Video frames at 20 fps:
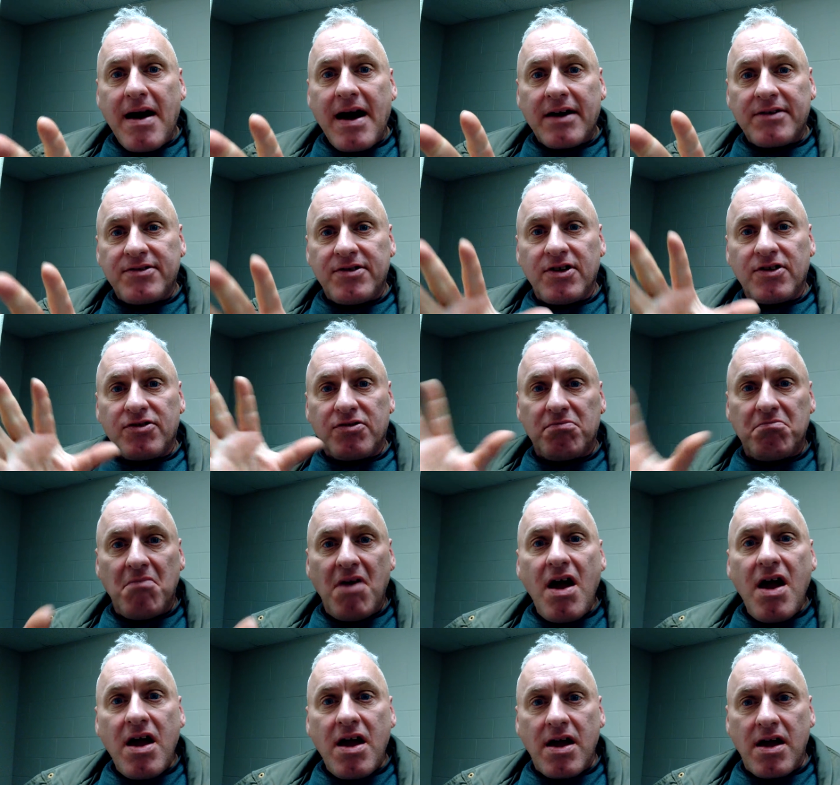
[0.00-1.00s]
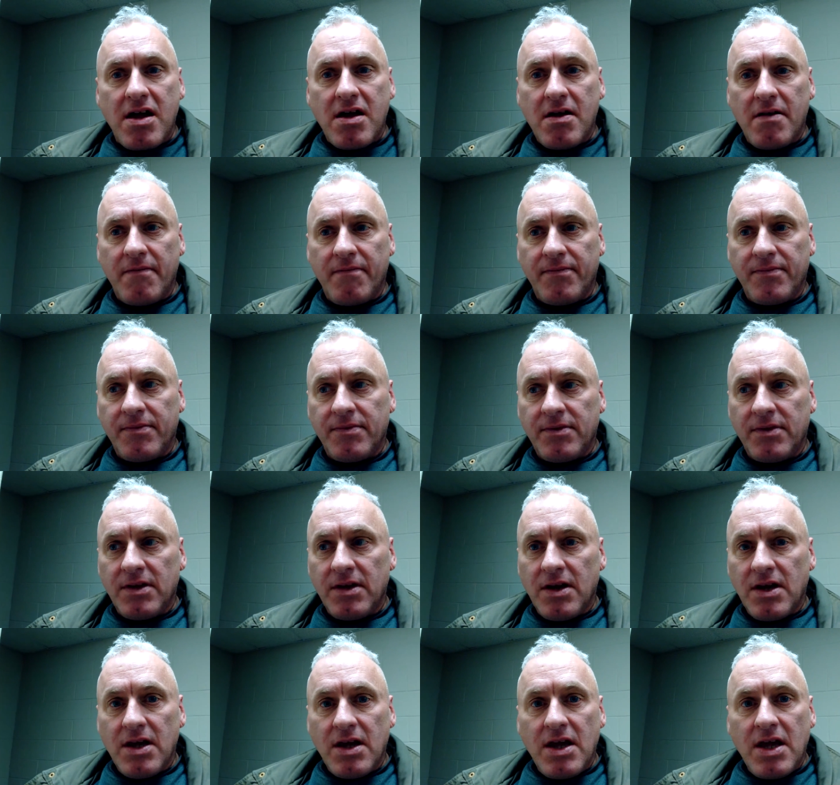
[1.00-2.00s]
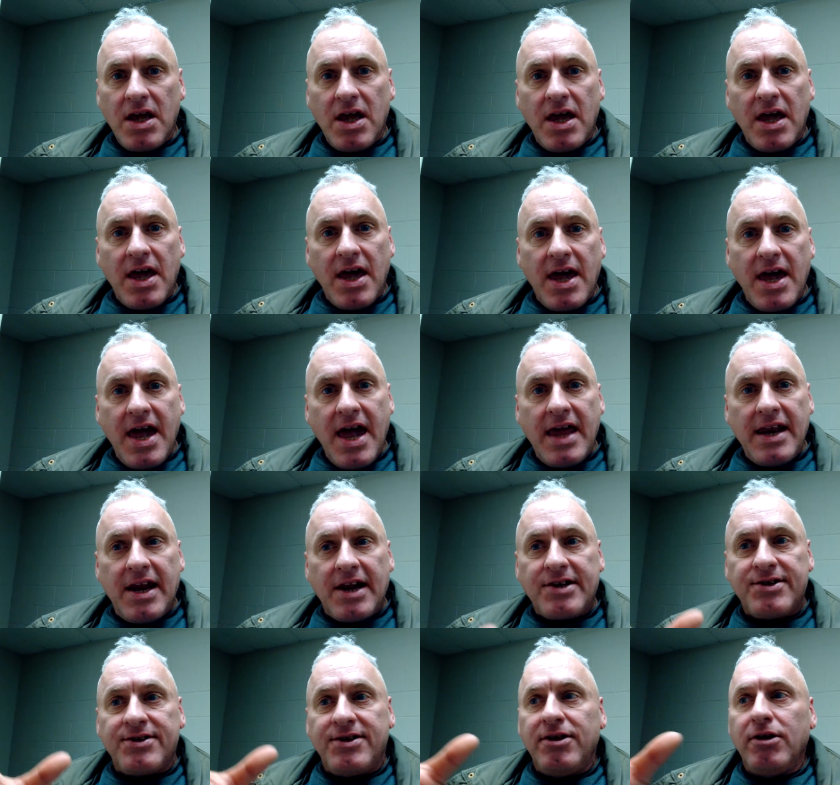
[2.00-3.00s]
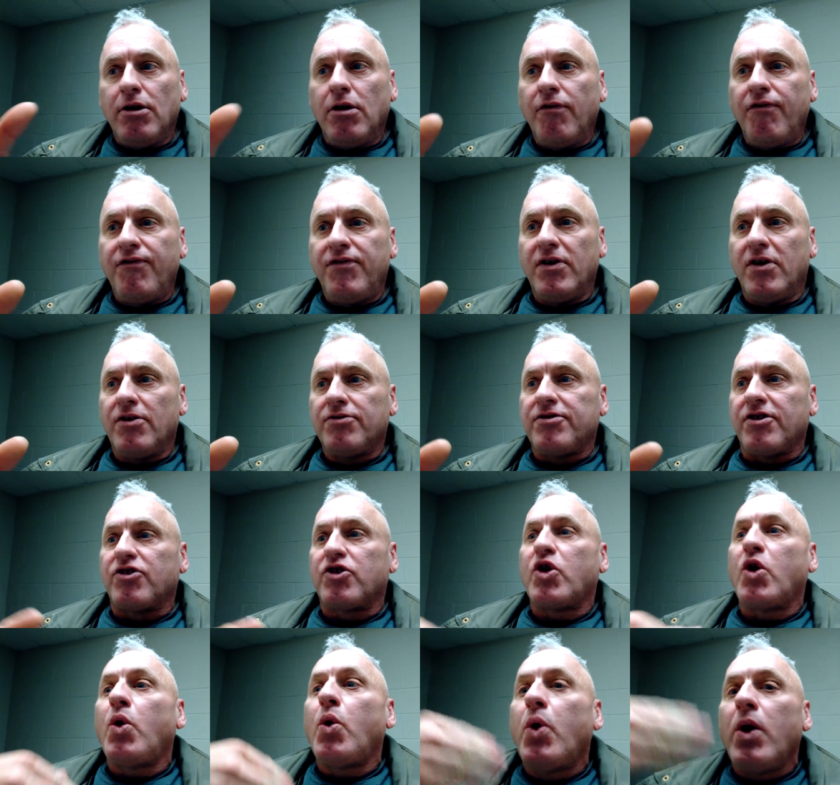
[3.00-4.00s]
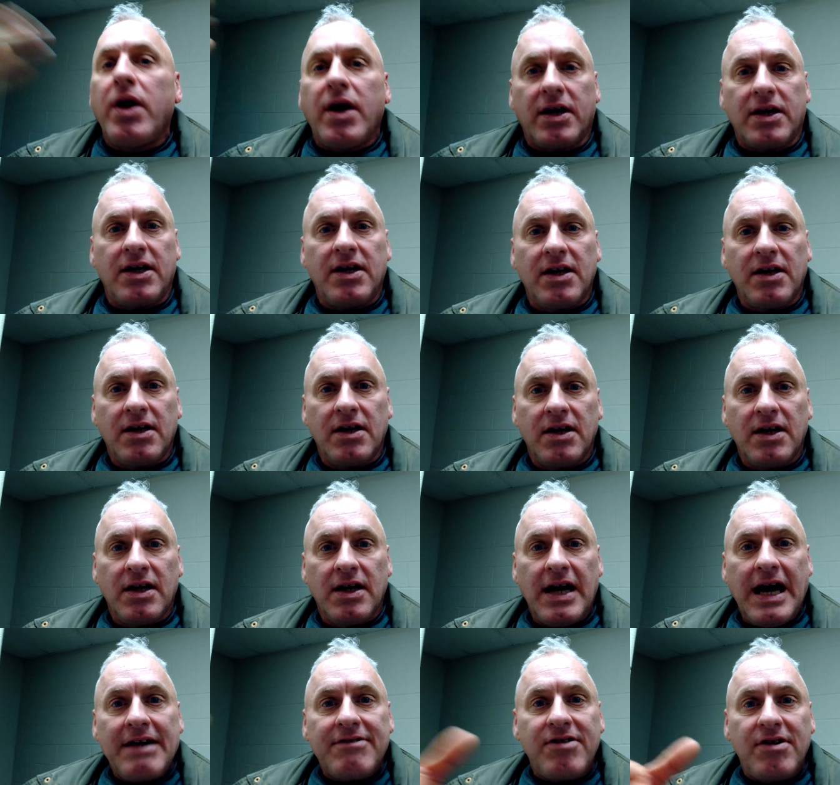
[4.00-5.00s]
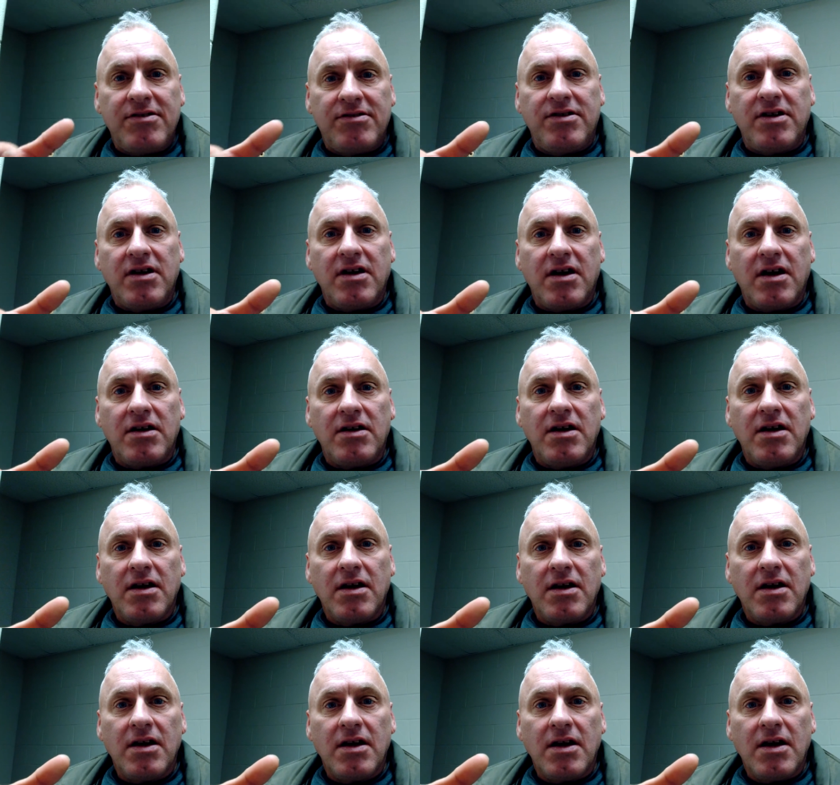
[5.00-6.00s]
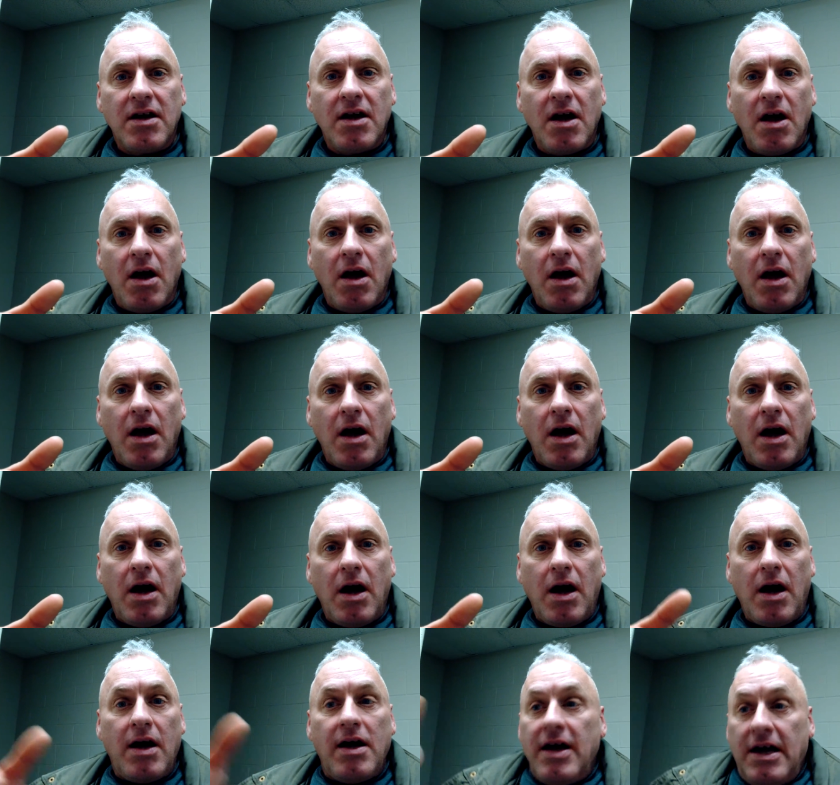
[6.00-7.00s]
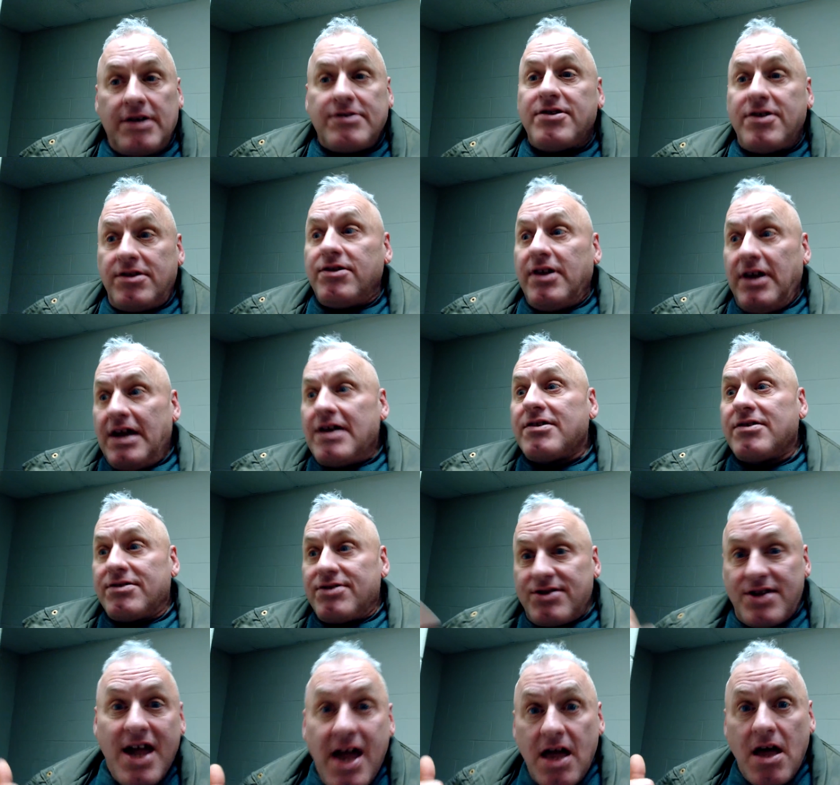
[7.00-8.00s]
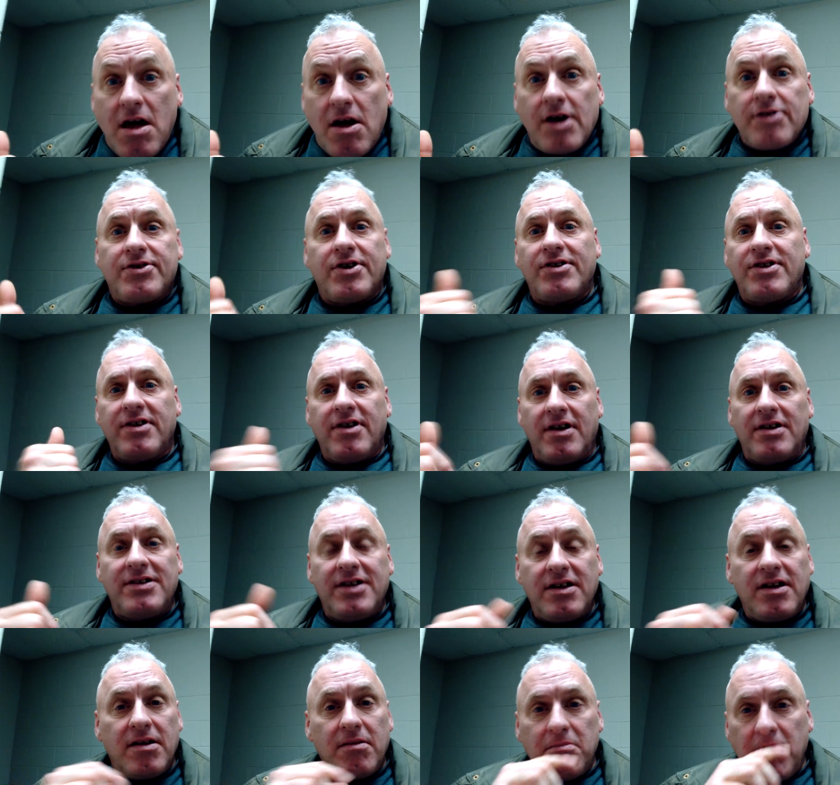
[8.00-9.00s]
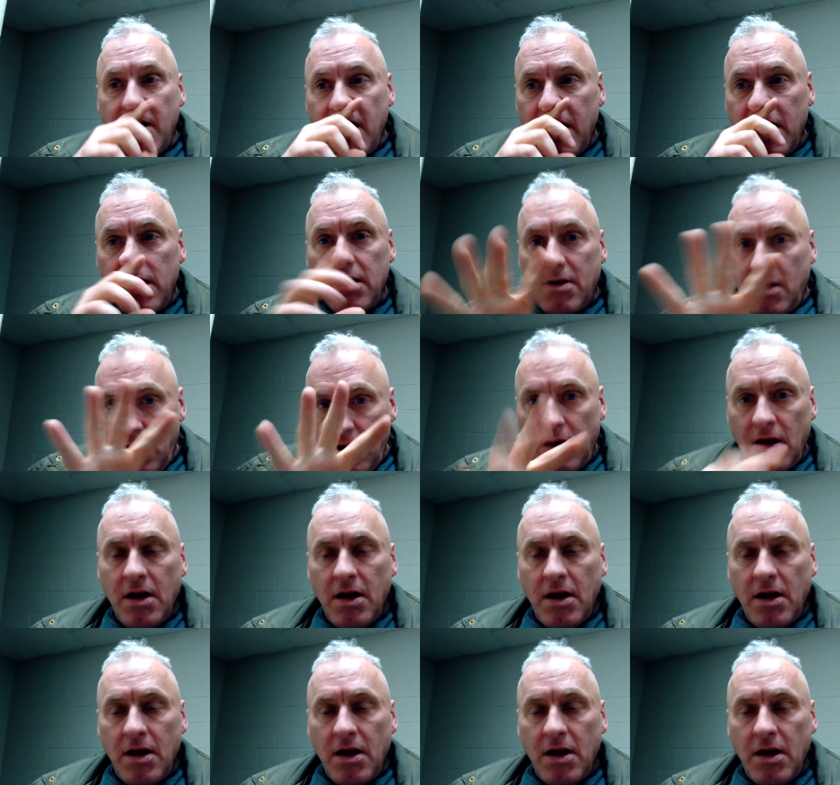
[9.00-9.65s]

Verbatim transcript: bike since May, and it still feels as quick as it did as it did in May.